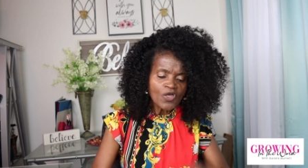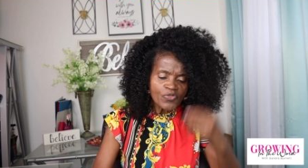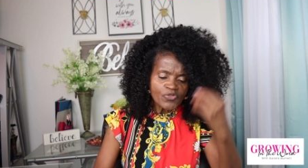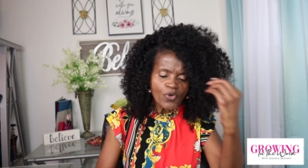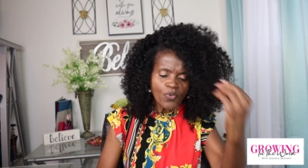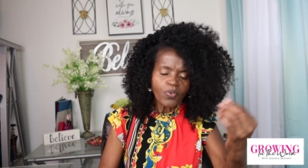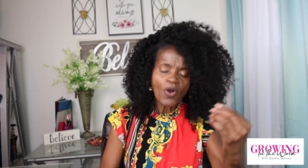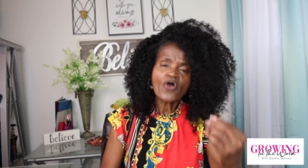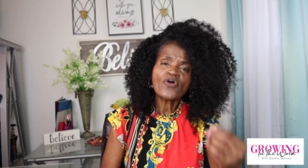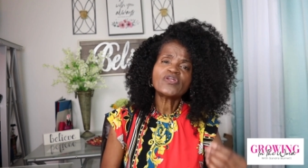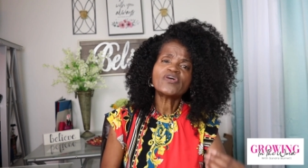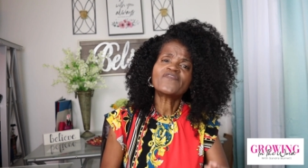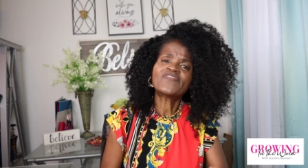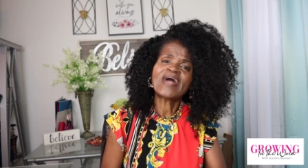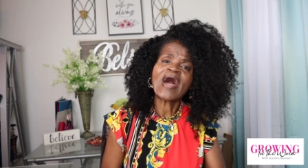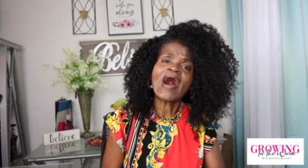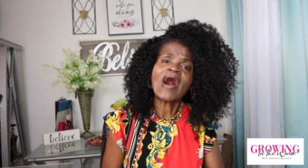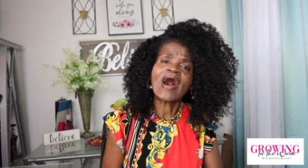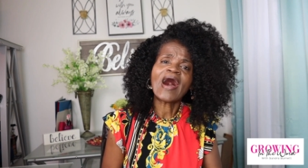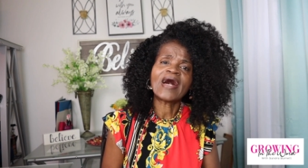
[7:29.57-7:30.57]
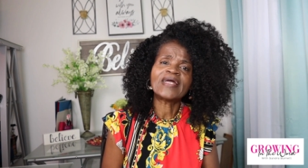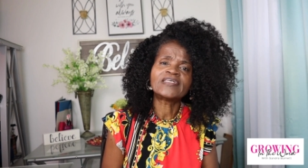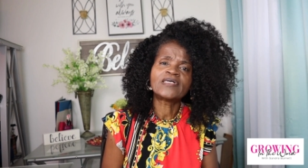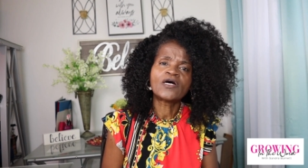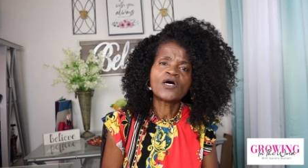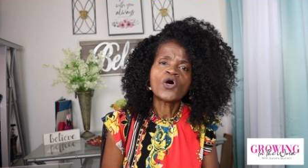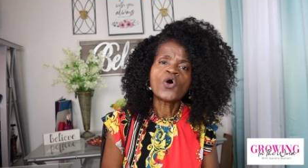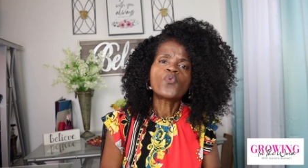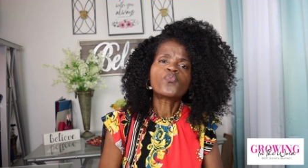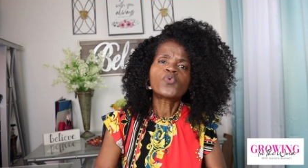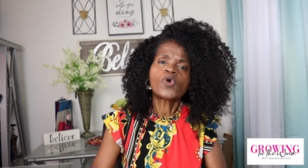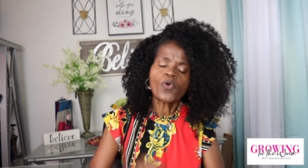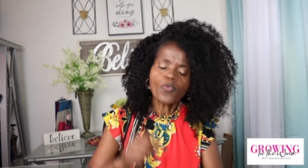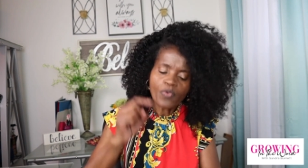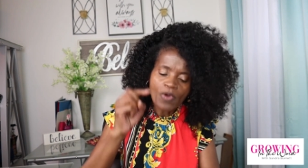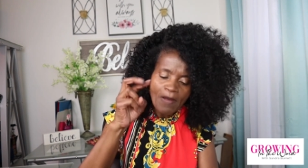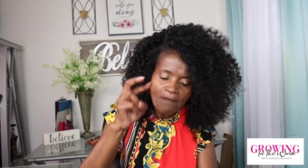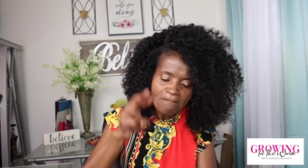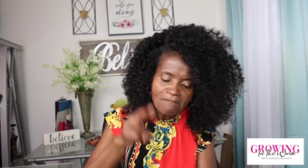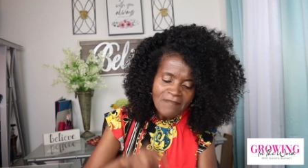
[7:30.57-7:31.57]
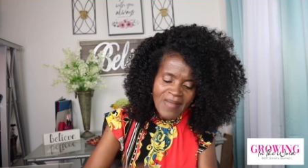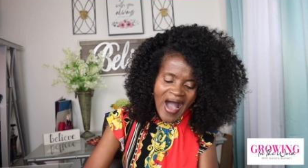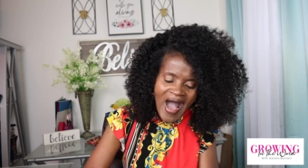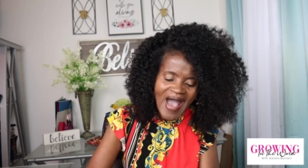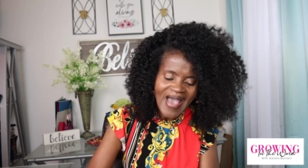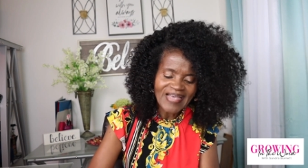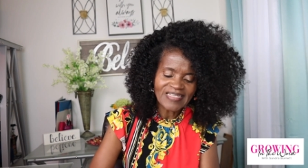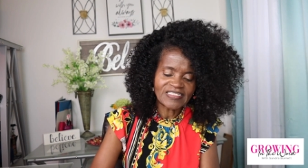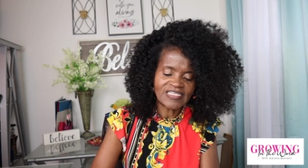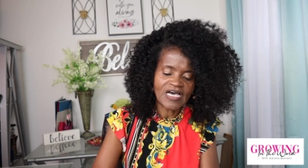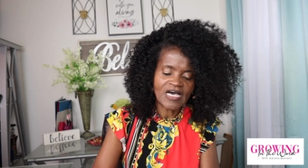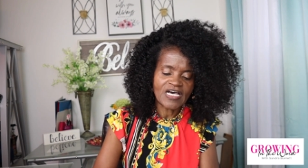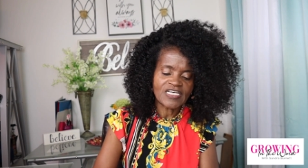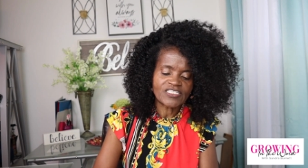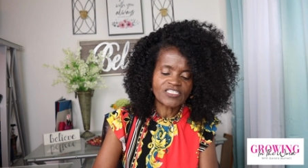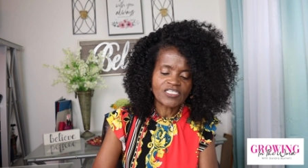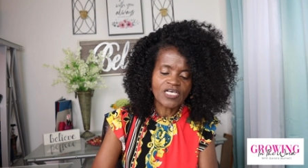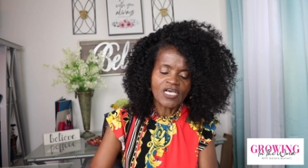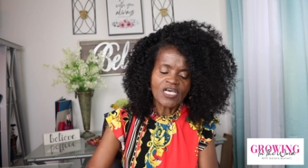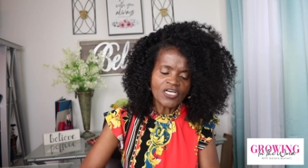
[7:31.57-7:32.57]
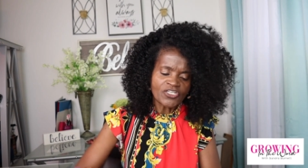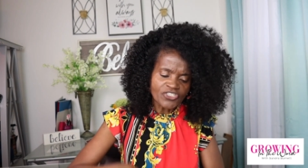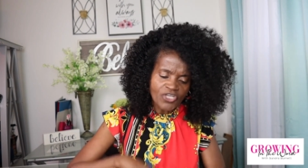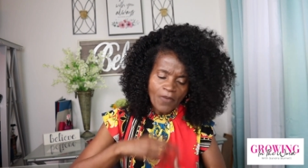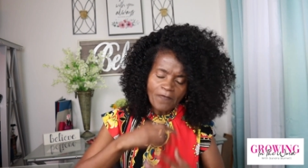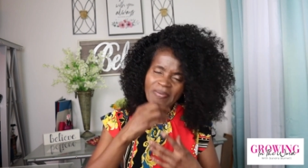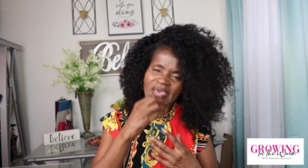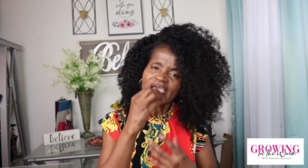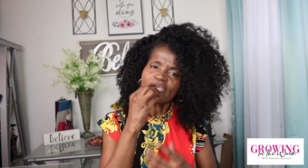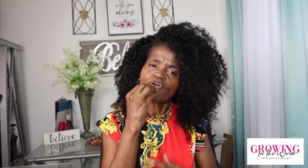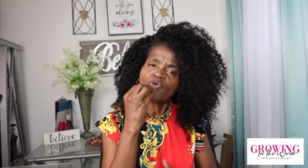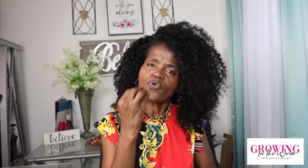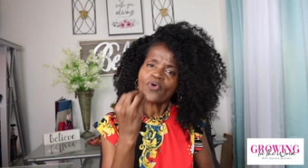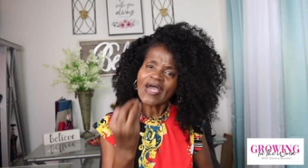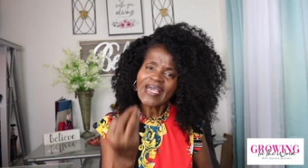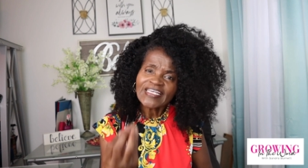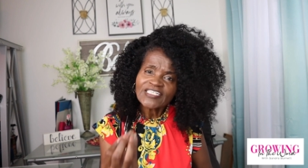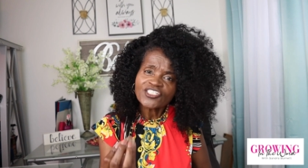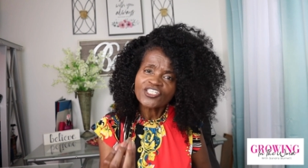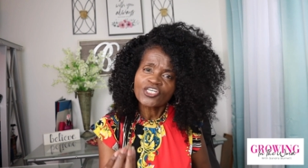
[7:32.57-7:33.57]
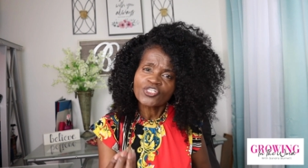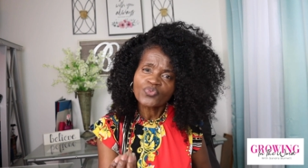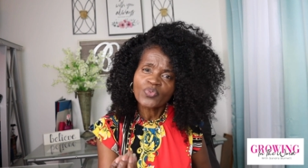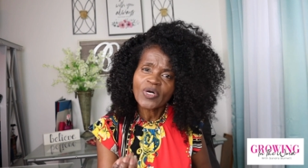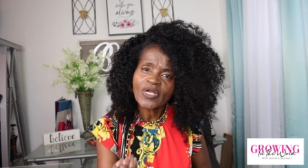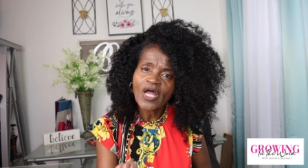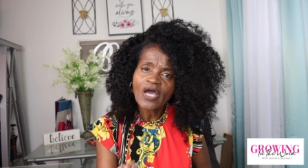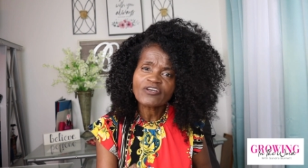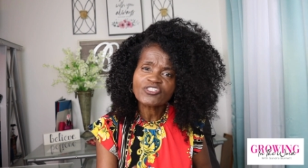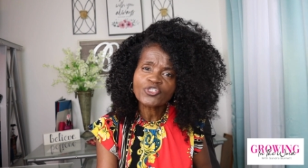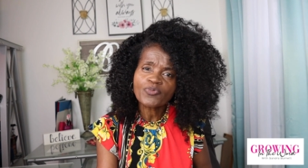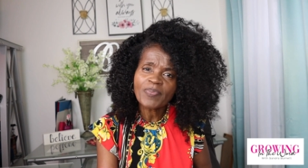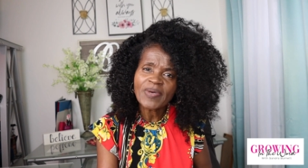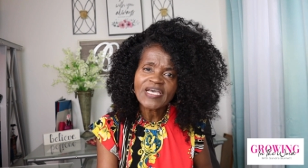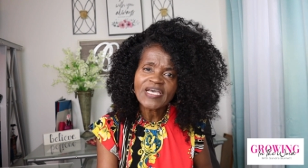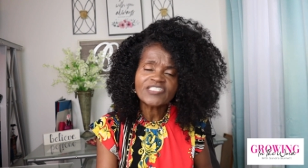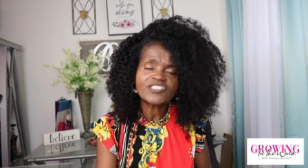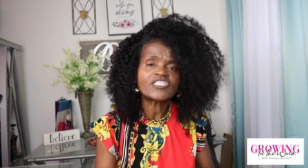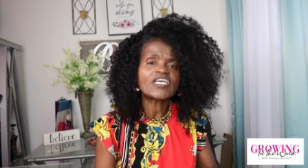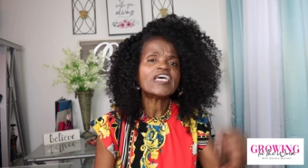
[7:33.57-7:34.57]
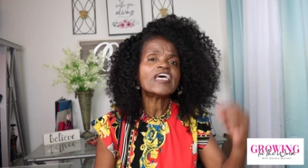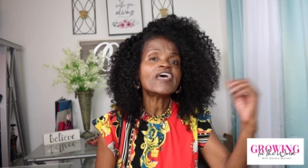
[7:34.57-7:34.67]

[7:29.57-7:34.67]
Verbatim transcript: The word of God will remind us to be gracious with our speech.